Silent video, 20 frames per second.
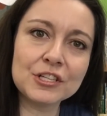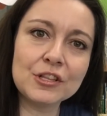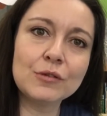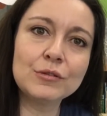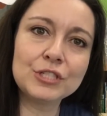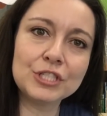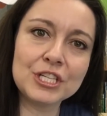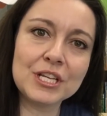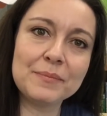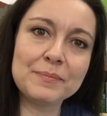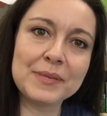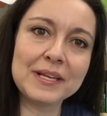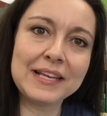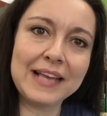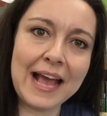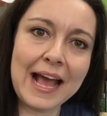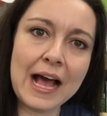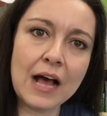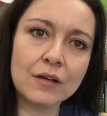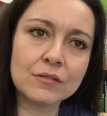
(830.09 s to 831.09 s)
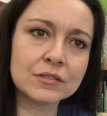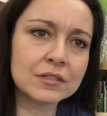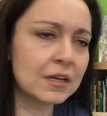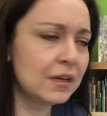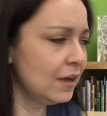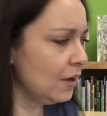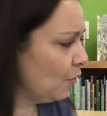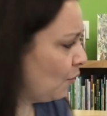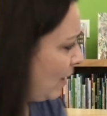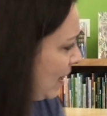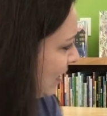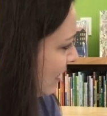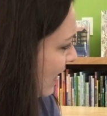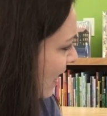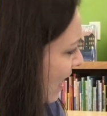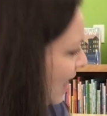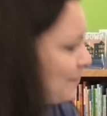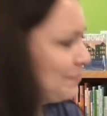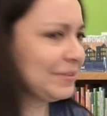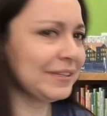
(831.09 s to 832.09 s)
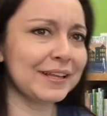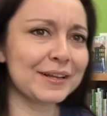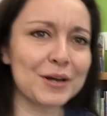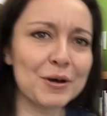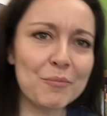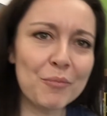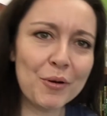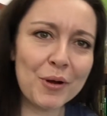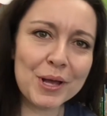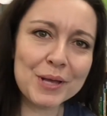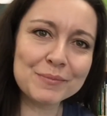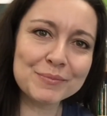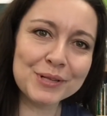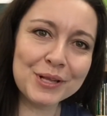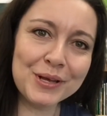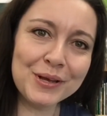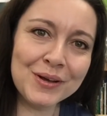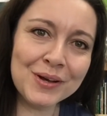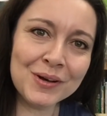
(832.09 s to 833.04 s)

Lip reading: those sheep and cows. Wake up, little boy blue.